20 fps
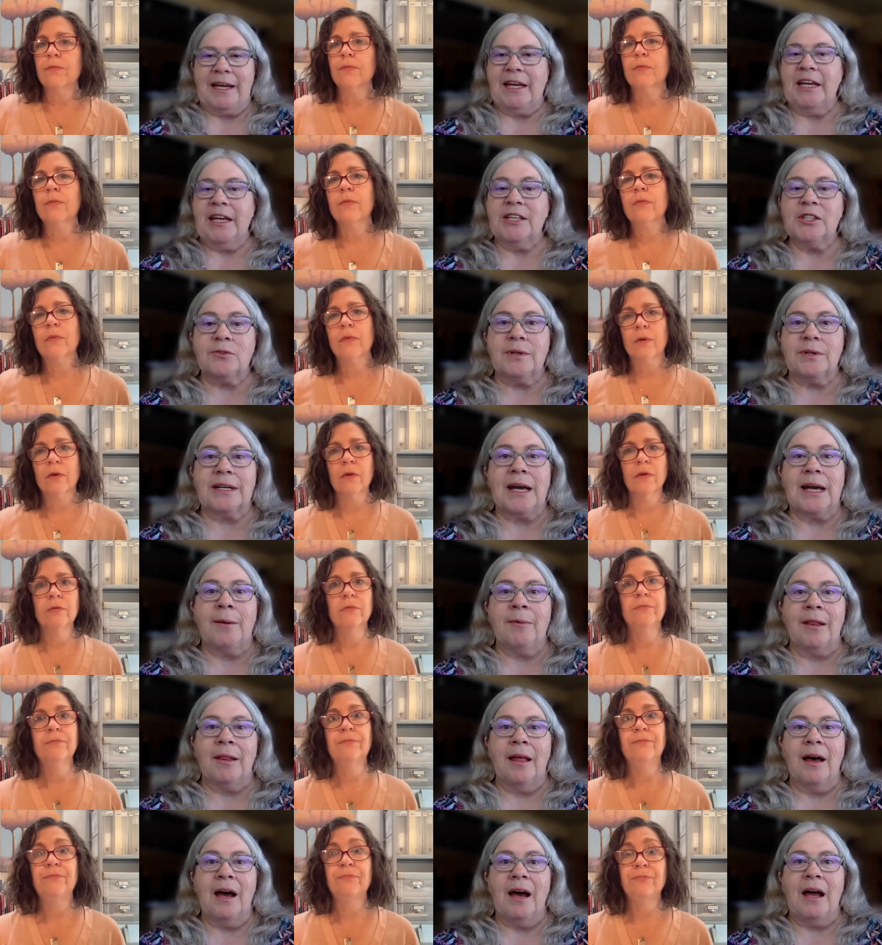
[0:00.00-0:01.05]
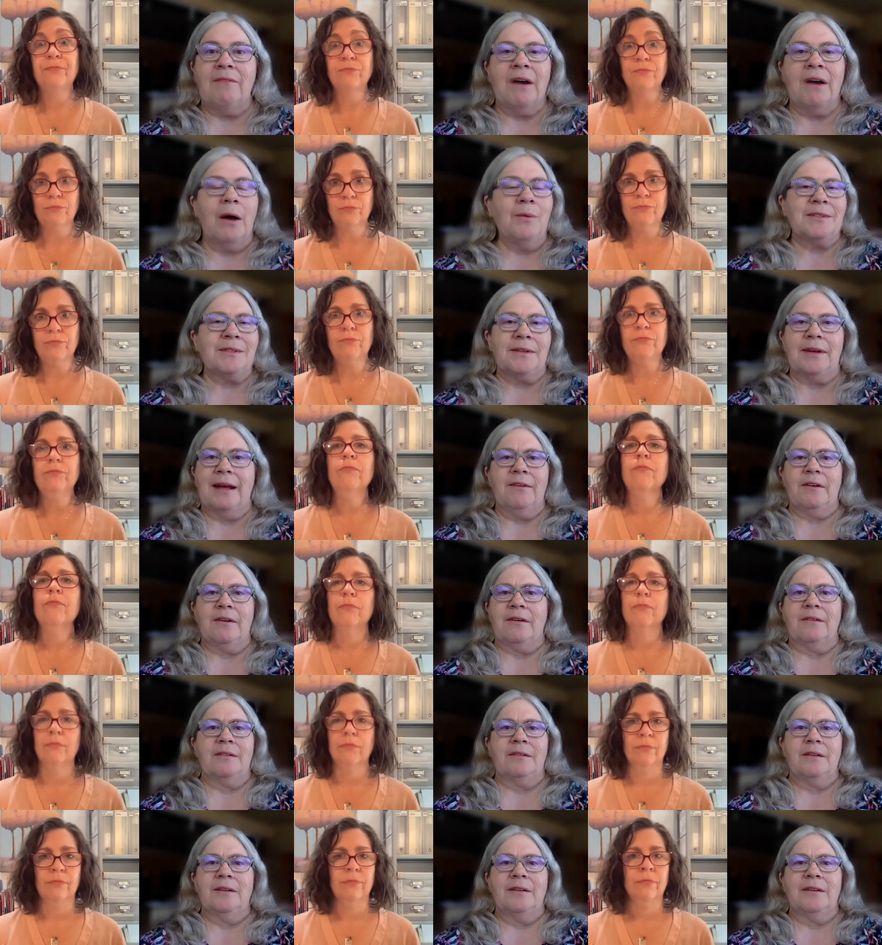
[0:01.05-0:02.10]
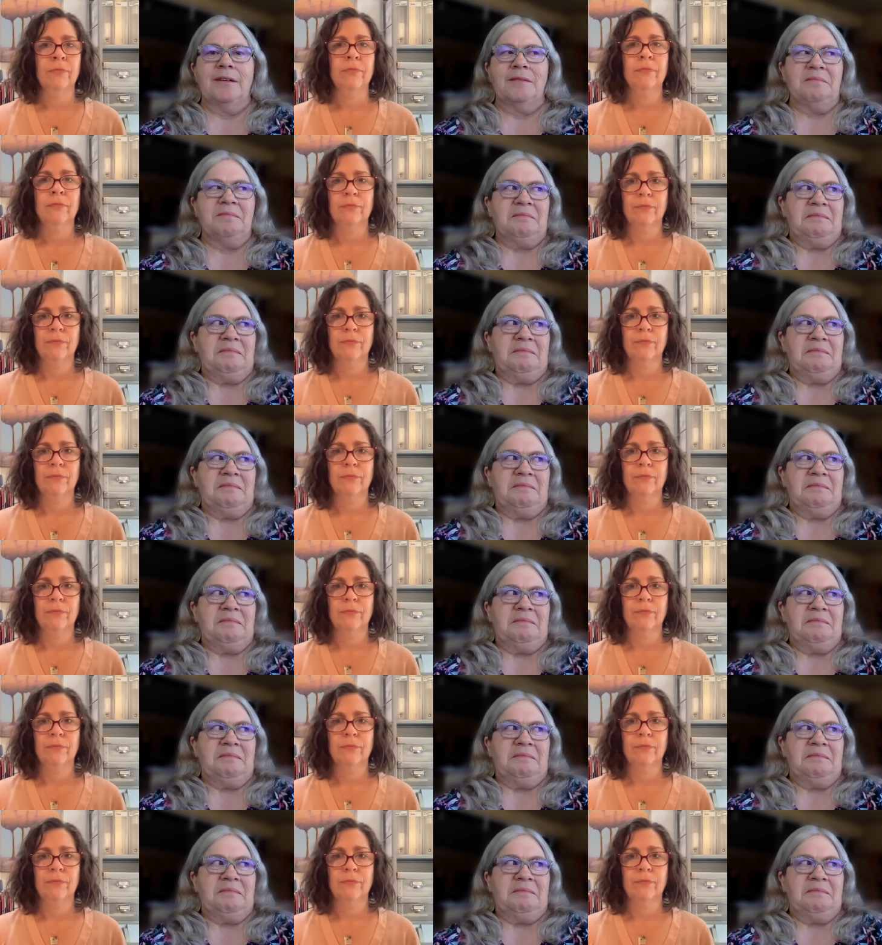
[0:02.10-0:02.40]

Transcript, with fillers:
Speaker 1: make history come alive. I was never